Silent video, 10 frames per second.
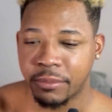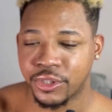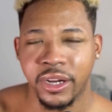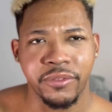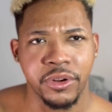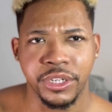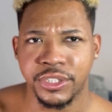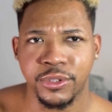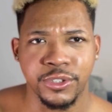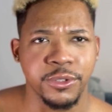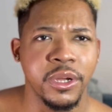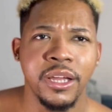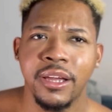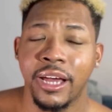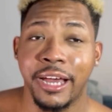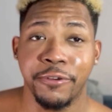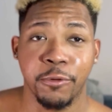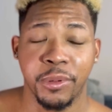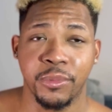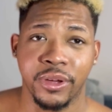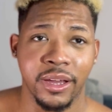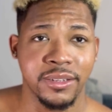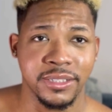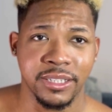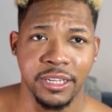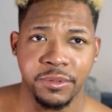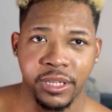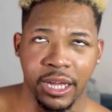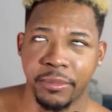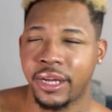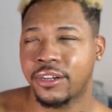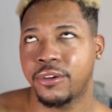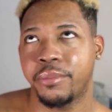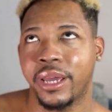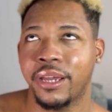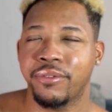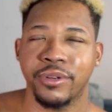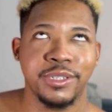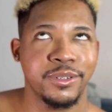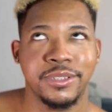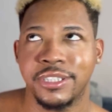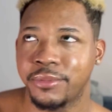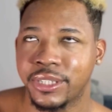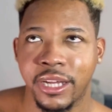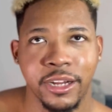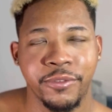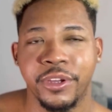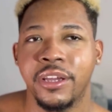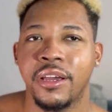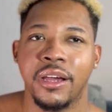sure I've already told you, I've heard people countless times say, I'm not going to pay for adult cinematography.